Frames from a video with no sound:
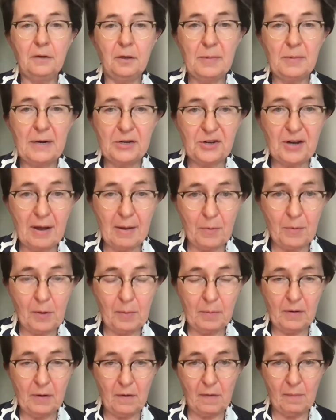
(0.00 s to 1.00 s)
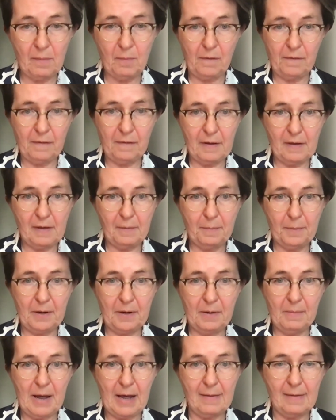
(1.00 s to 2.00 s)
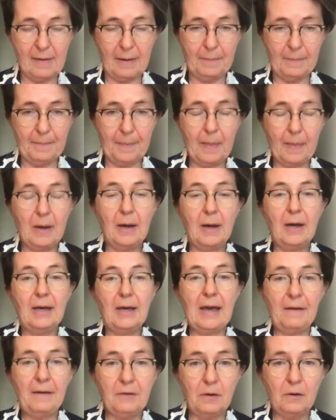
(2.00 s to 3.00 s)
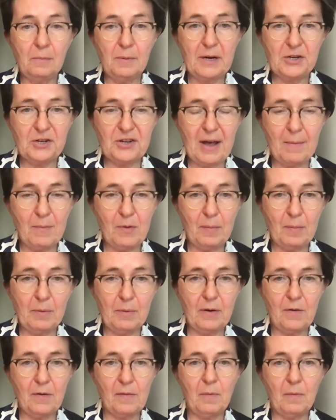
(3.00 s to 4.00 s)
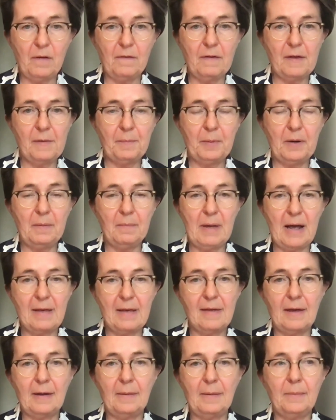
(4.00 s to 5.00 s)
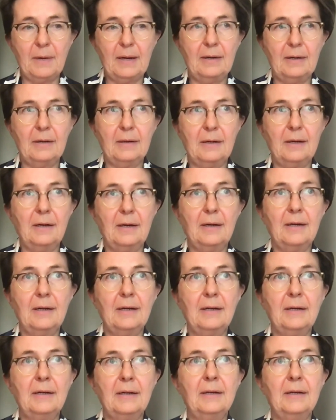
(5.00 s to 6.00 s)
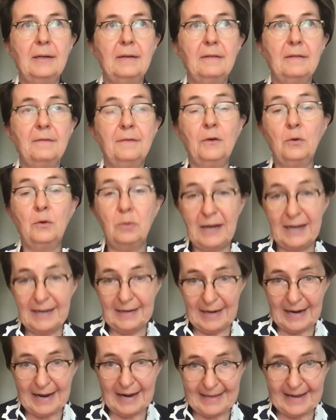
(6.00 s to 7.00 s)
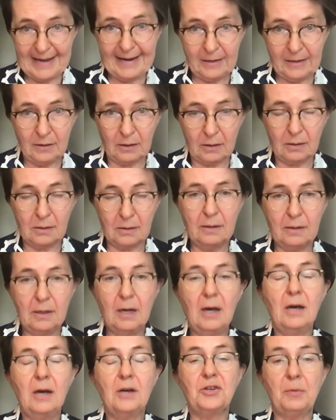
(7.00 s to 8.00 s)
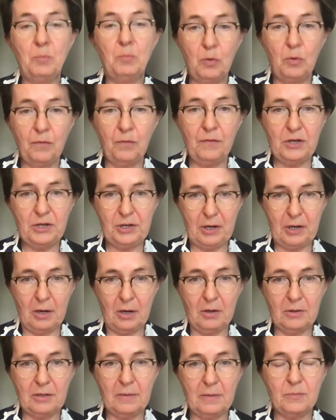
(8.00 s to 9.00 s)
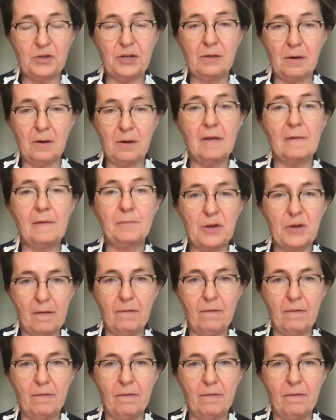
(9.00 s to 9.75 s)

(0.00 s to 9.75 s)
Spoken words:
So I will just briefly answer. So how did I imagine the conversation with the primate of the Catholic Church?